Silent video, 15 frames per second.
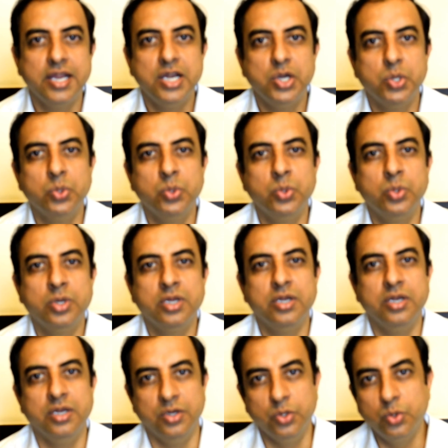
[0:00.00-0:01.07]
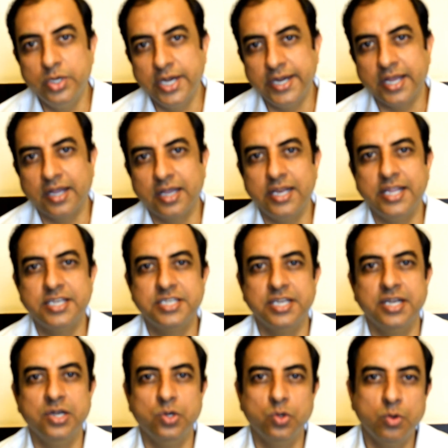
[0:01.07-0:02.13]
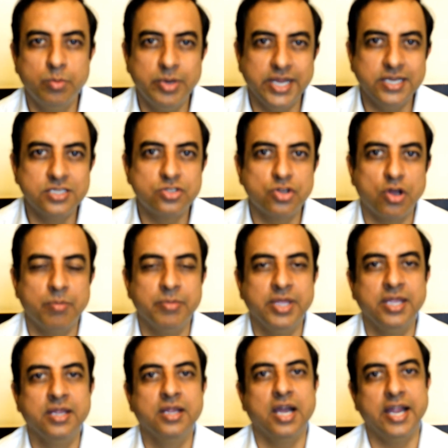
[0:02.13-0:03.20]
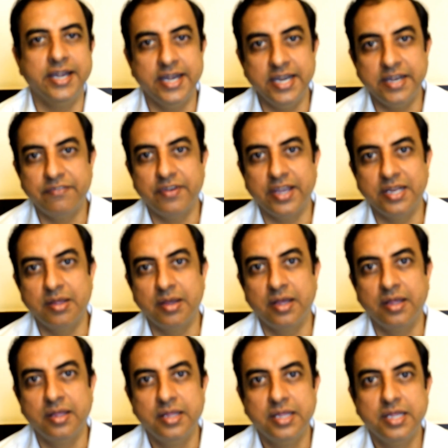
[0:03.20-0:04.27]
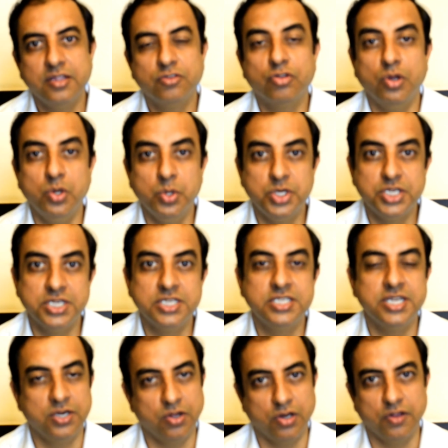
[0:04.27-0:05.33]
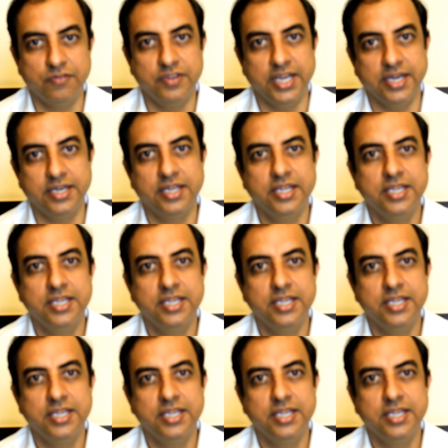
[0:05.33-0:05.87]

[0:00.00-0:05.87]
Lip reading: to do data collection, do brainstorming, identify the solutions and all of that.